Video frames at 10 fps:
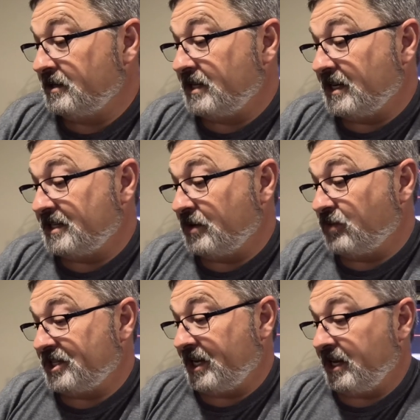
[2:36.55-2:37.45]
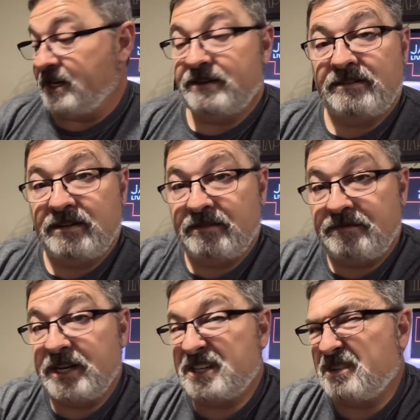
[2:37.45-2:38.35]
Tennessee Whiskey,
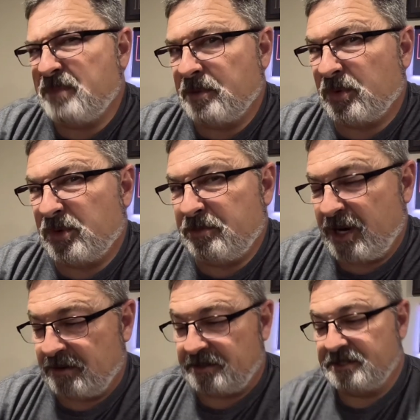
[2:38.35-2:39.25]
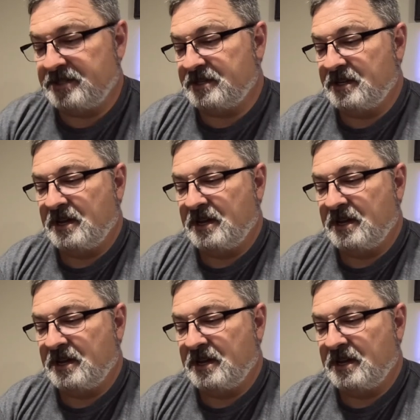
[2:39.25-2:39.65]
finished in Maplewood barrels.